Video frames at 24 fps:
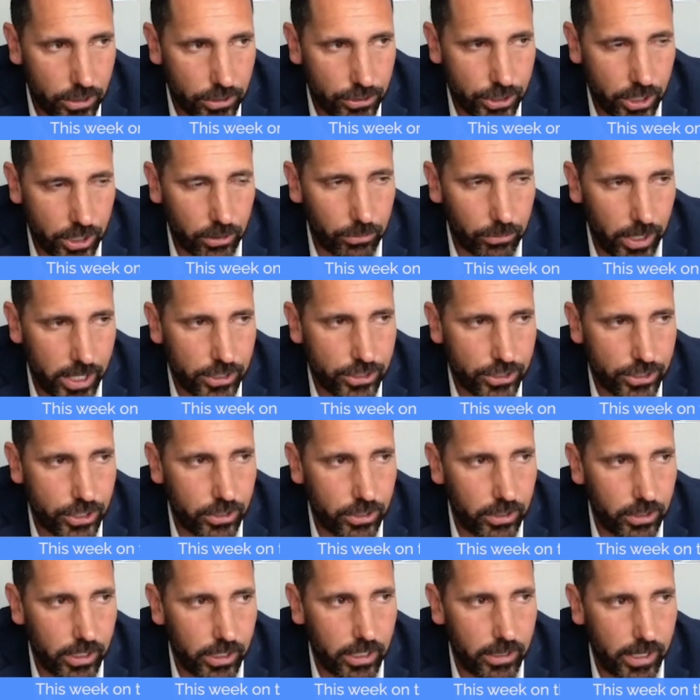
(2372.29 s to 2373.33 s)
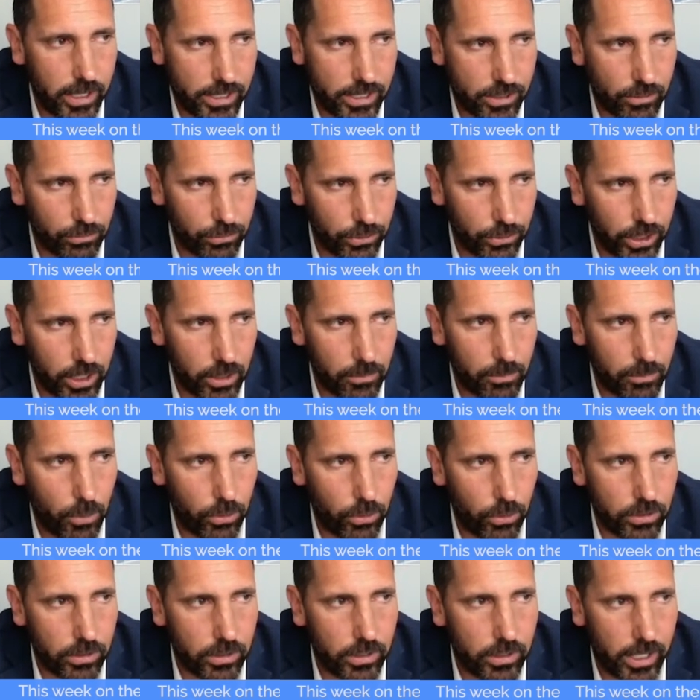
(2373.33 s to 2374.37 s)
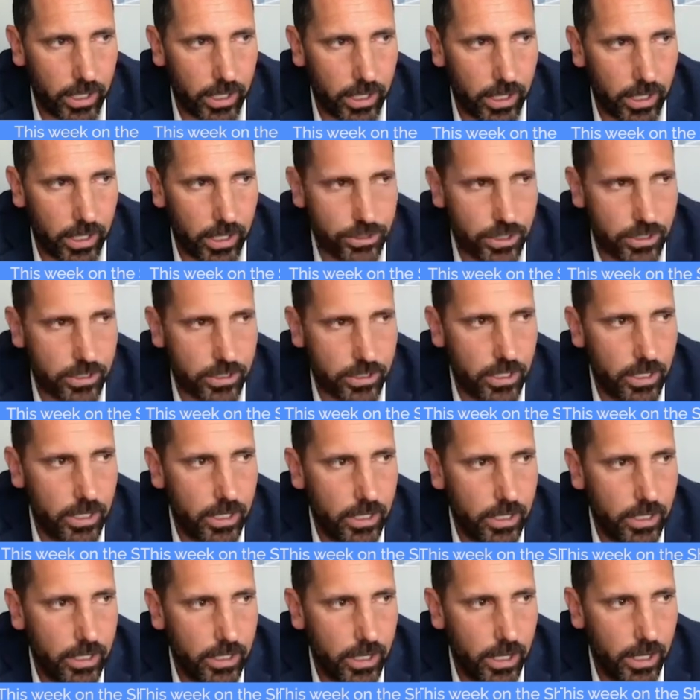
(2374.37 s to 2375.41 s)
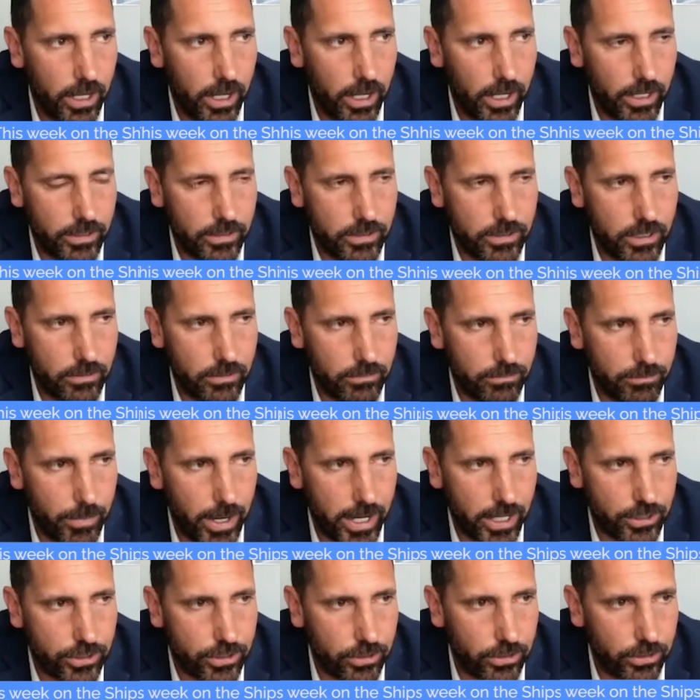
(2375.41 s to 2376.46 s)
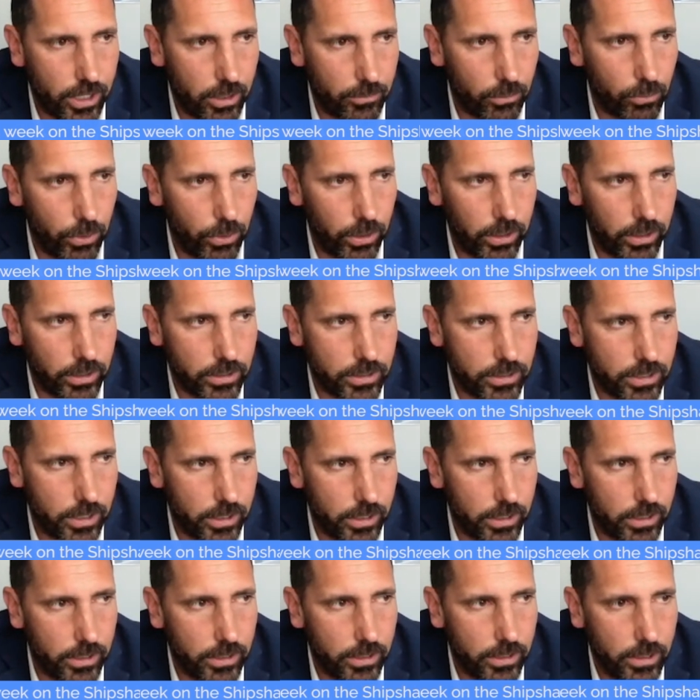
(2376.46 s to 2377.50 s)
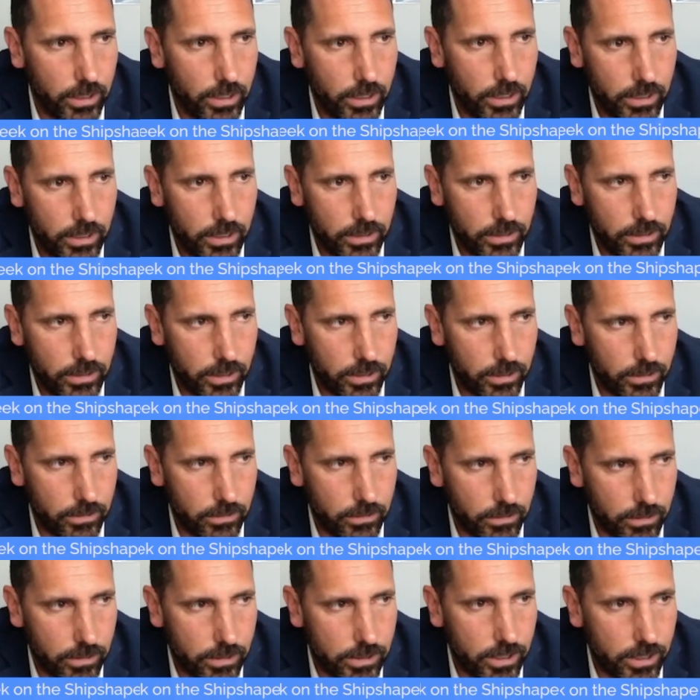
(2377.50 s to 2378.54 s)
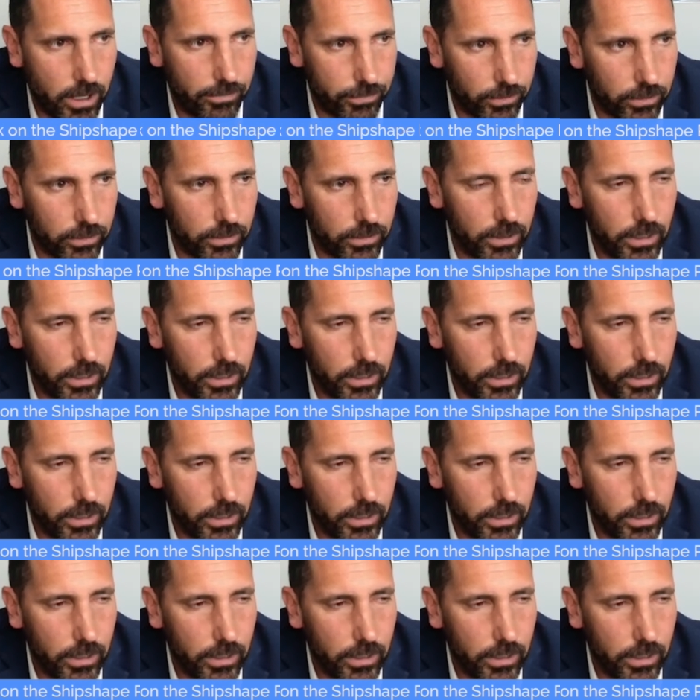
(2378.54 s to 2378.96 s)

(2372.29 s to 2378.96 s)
generationally, that's a really important thing, is just to make sure that we're willing to suffer